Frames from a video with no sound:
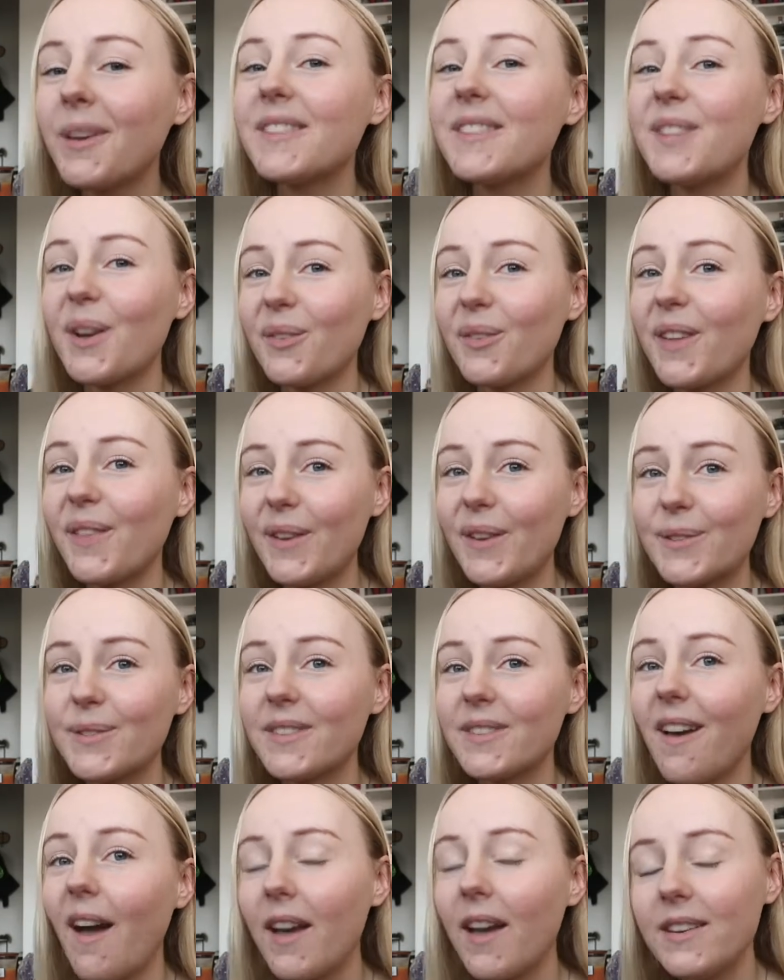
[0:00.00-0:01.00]
is definitely
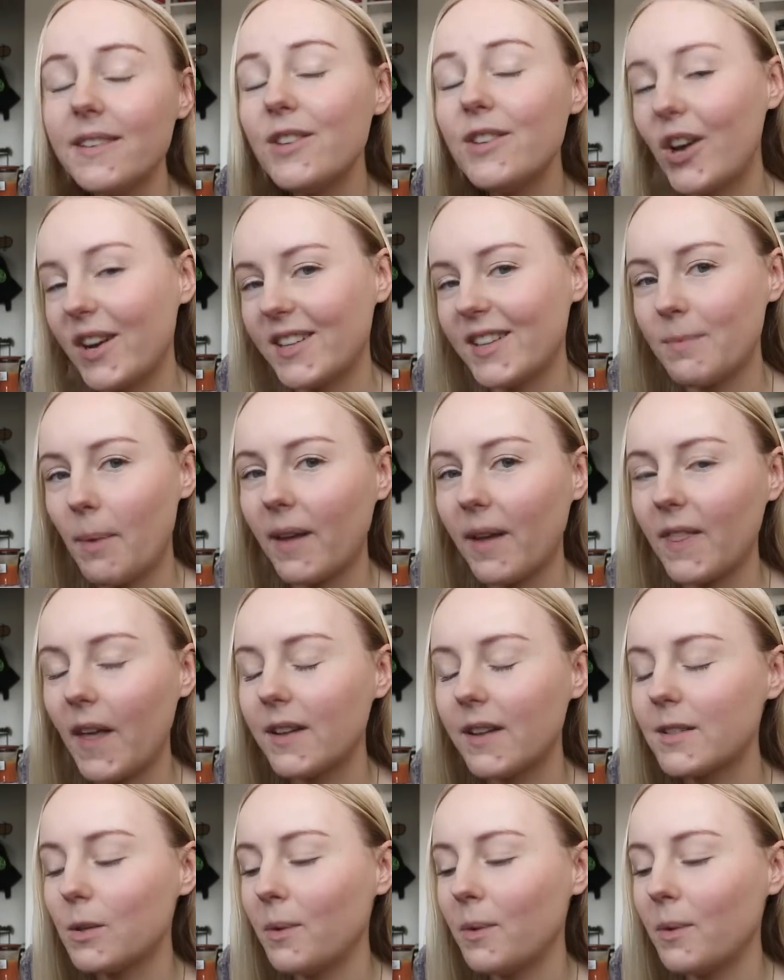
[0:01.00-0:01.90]
this. I did not expect that.